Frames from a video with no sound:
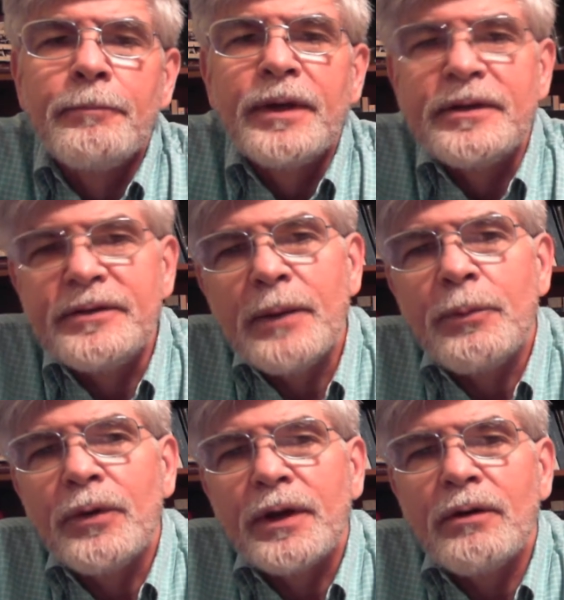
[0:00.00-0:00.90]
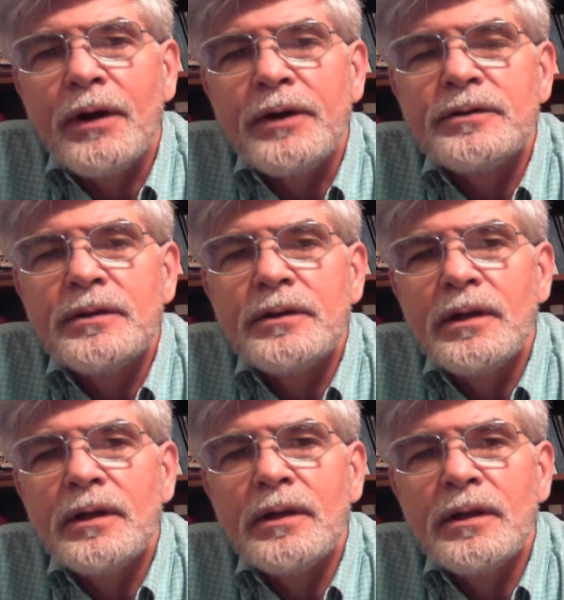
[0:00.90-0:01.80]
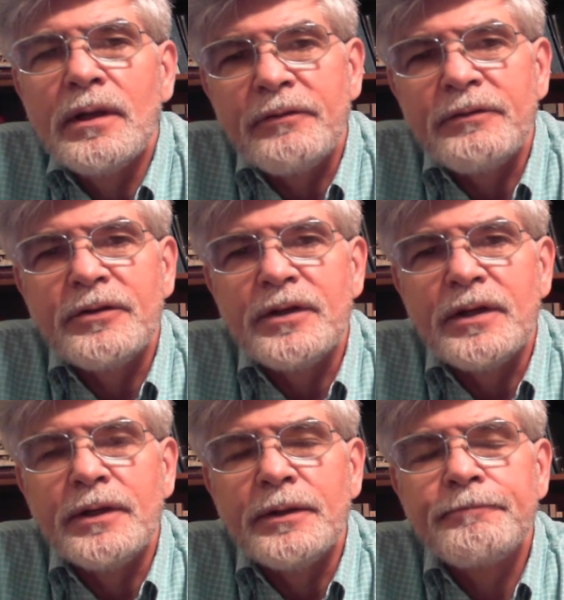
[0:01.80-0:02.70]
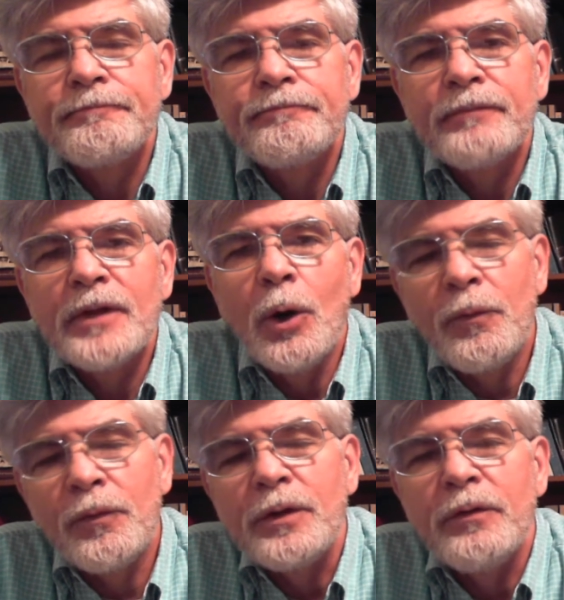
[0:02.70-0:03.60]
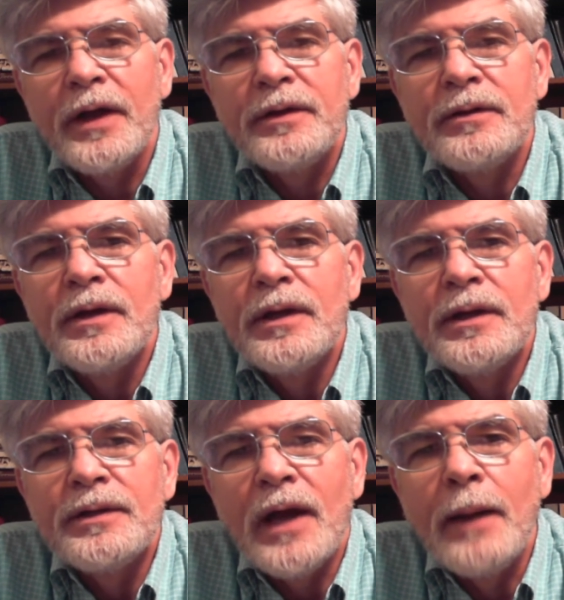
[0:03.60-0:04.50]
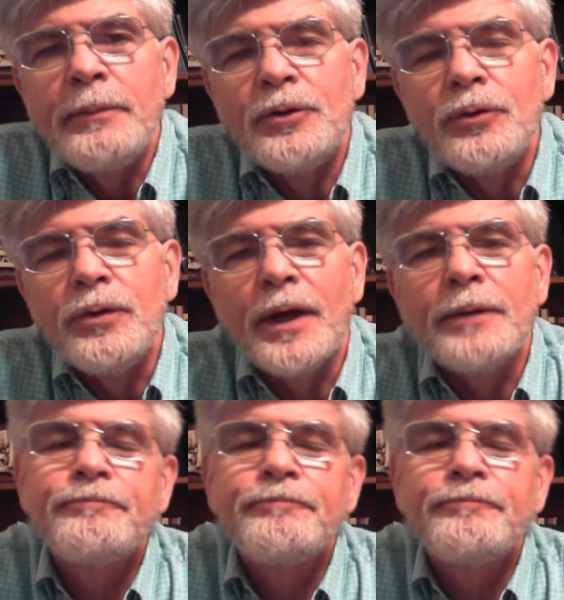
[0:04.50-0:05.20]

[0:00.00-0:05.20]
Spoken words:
example that Christ left us in it. Hopefully you've had time to do that.